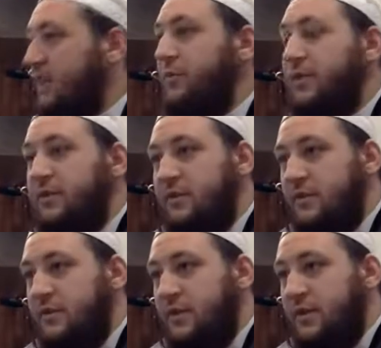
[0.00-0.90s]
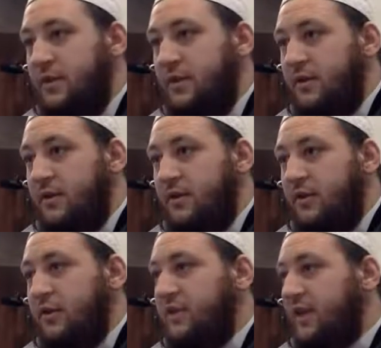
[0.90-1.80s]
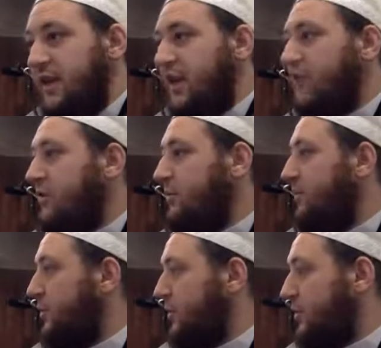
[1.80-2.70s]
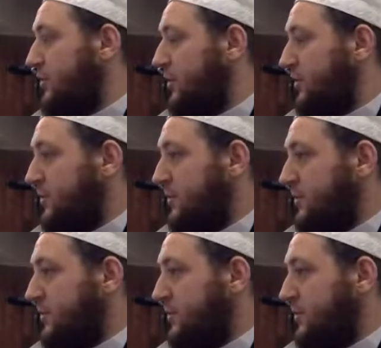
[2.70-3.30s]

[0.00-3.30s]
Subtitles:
government or his delegation, whatever you want to call it,